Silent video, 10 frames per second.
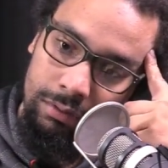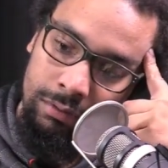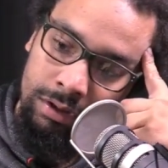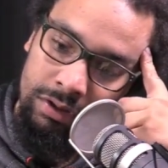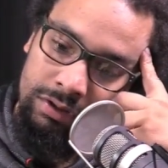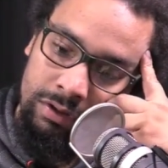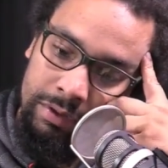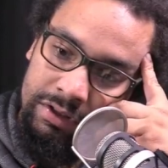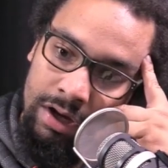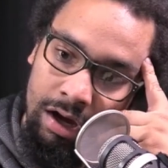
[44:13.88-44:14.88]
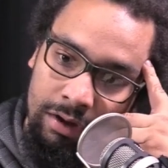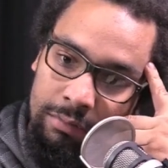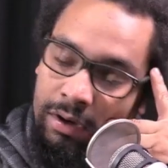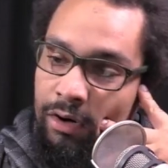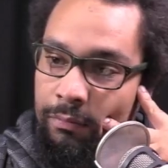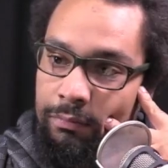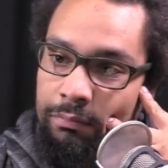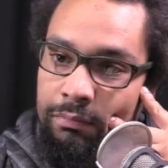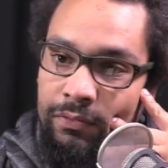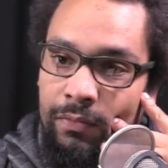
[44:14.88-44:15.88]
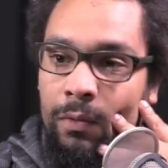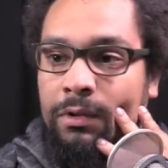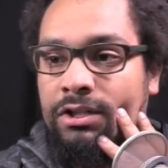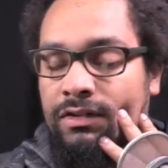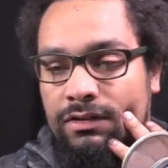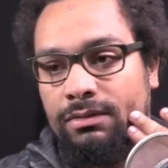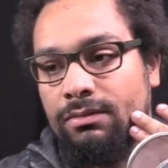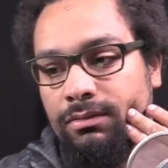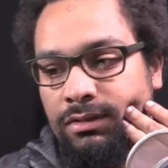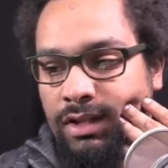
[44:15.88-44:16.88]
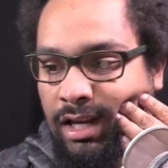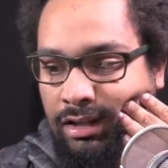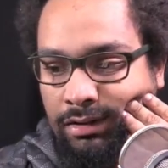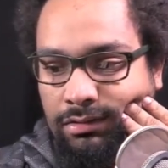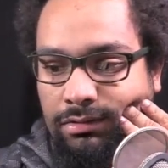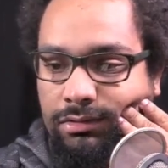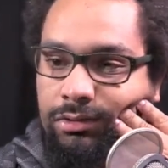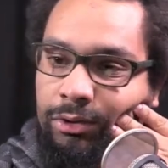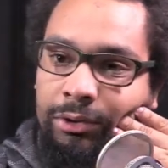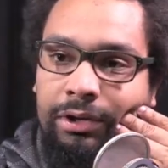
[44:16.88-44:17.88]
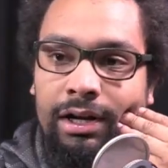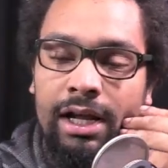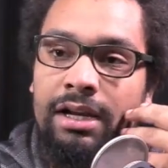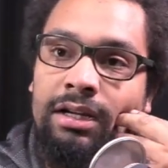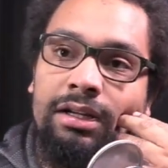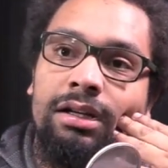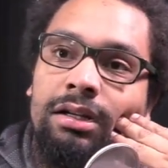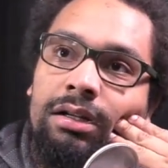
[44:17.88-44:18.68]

What else could we talk about before we just say screw it and end it?